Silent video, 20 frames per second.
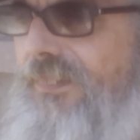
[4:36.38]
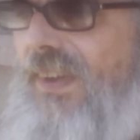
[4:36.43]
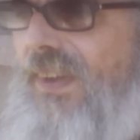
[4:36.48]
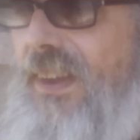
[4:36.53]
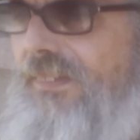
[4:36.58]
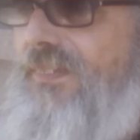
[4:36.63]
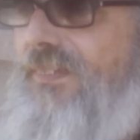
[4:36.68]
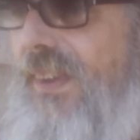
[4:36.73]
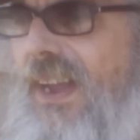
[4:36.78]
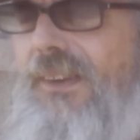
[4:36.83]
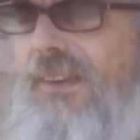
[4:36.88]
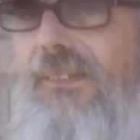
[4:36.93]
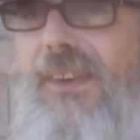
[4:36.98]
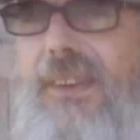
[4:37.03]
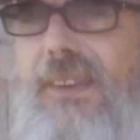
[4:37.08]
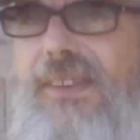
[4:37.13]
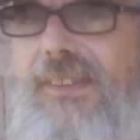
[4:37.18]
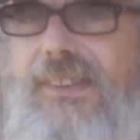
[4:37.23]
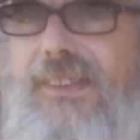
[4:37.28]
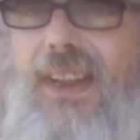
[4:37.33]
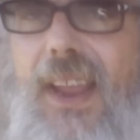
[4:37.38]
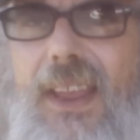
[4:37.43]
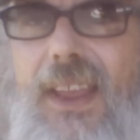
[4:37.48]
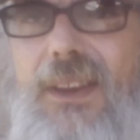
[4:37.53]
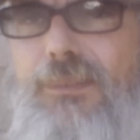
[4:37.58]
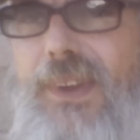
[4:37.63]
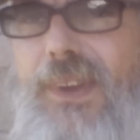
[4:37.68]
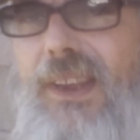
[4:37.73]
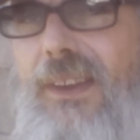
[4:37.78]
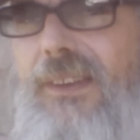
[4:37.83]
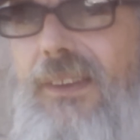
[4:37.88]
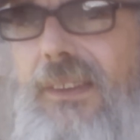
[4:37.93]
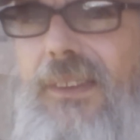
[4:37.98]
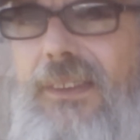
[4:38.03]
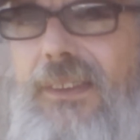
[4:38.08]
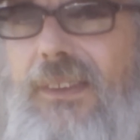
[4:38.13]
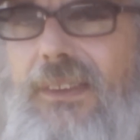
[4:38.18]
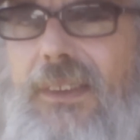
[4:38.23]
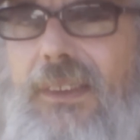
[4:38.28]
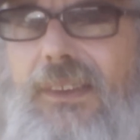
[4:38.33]
faith without works is dead, man.
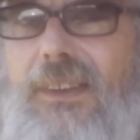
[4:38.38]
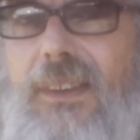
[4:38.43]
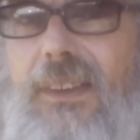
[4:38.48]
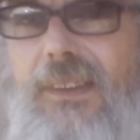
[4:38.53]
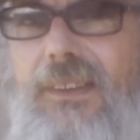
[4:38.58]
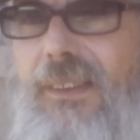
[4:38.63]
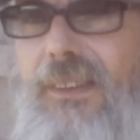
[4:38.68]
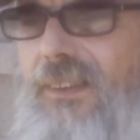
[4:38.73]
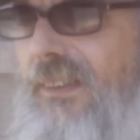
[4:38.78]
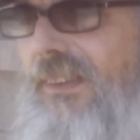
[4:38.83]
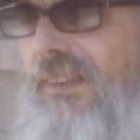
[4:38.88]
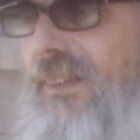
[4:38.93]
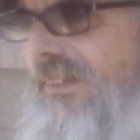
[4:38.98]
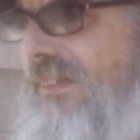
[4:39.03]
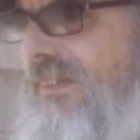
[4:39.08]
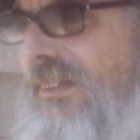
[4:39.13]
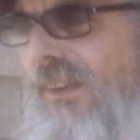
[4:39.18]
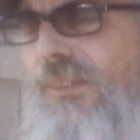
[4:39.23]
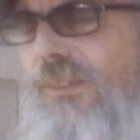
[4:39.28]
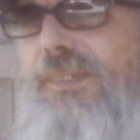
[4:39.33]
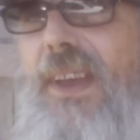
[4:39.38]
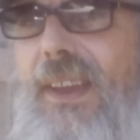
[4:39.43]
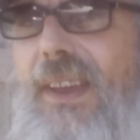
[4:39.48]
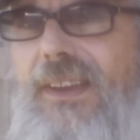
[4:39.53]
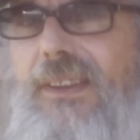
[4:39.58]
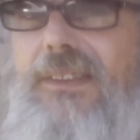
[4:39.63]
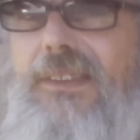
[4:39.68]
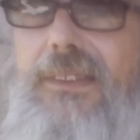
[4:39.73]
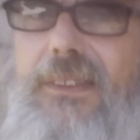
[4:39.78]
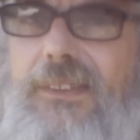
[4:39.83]
It's no faith.